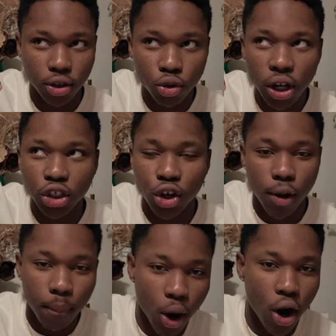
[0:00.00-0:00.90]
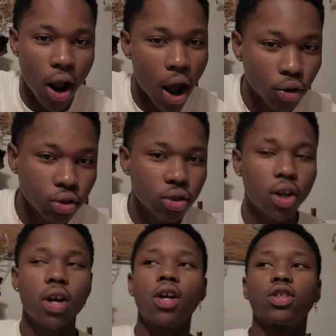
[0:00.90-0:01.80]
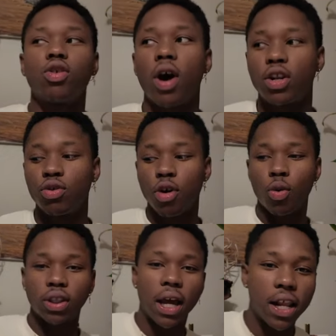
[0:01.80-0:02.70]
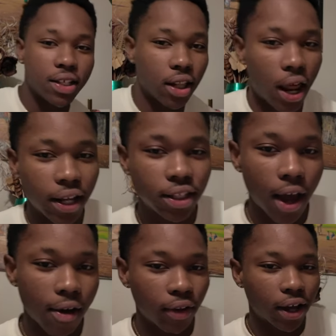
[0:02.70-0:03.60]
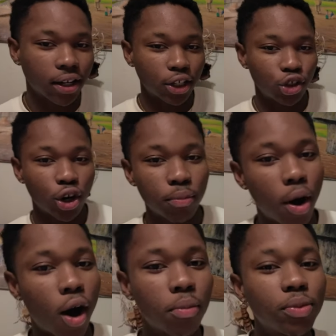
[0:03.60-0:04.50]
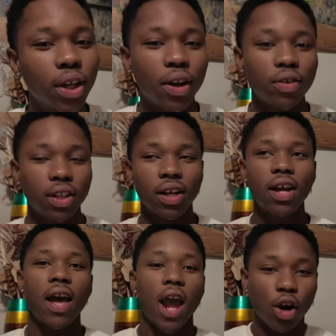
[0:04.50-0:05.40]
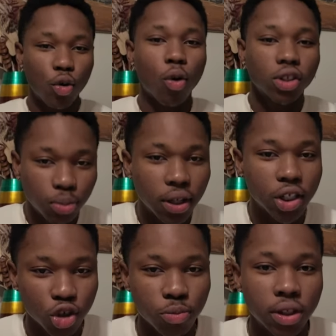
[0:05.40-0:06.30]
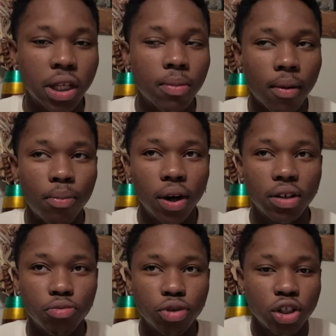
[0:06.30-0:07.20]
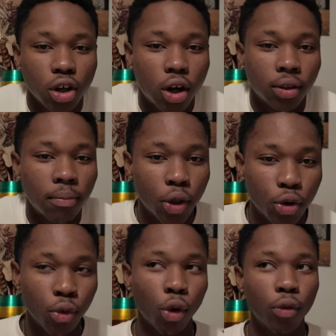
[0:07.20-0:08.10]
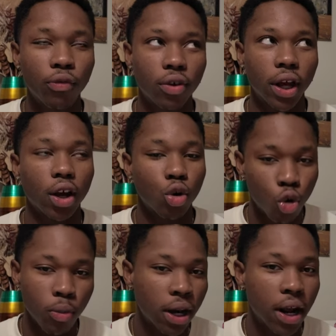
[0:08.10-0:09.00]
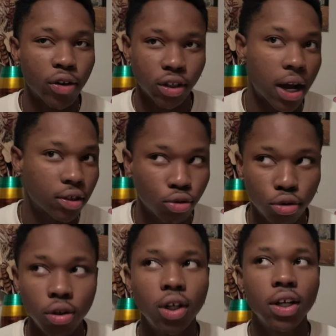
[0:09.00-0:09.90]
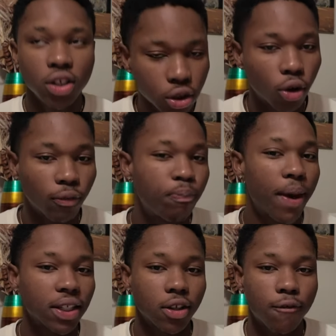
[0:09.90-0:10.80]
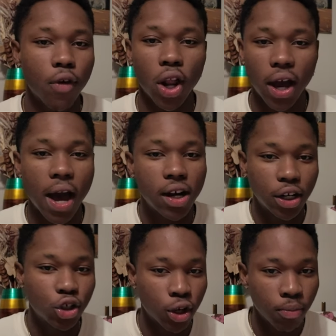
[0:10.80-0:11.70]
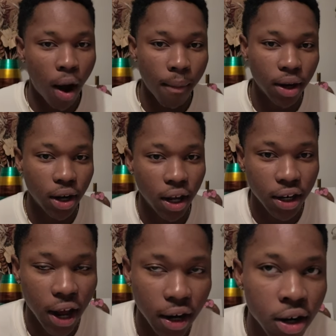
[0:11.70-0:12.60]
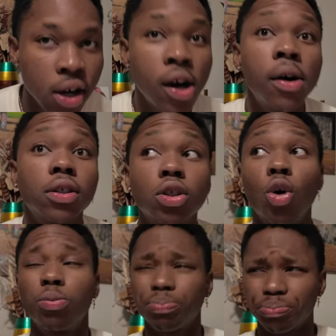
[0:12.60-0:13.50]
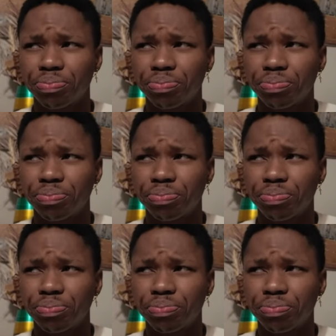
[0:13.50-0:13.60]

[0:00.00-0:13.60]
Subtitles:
Nigerian parent house. So I do know what that is like to have like a Nigerian mom and everything. Air quotes because she was my stepmom, but she took on the mother role for like a cool minute. I was in high school, so it basically felt like I had a Nigerian mom and dad. So